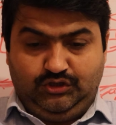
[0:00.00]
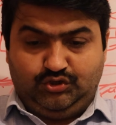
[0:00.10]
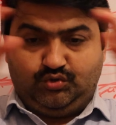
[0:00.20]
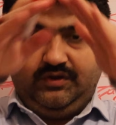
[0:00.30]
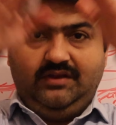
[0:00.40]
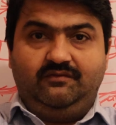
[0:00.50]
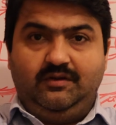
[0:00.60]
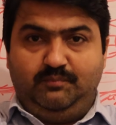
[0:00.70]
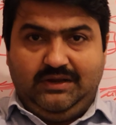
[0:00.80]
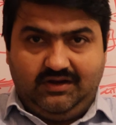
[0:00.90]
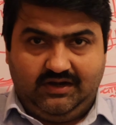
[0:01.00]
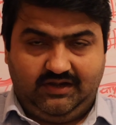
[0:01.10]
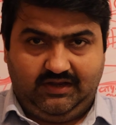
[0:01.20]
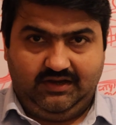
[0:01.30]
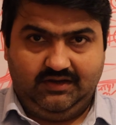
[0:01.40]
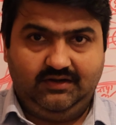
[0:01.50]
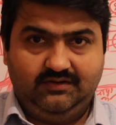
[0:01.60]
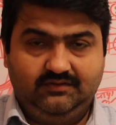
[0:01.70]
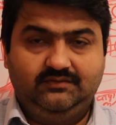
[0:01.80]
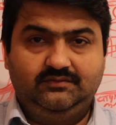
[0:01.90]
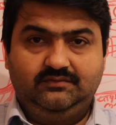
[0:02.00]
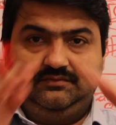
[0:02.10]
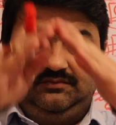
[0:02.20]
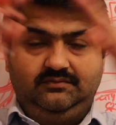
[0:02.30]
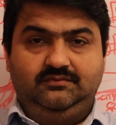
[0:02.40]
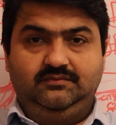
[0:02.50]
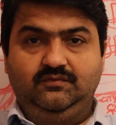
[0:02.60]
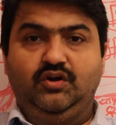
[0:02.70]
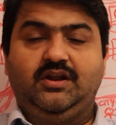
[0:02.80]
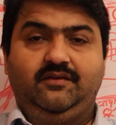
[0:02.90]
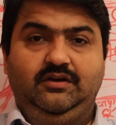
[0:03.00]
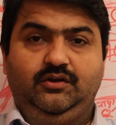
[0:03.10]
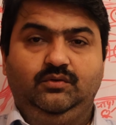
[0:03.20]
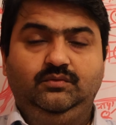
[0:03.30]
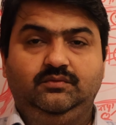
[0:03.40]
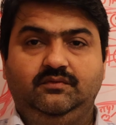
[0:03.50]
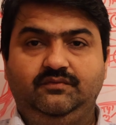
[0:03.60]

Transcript: So in one big container, what I will do,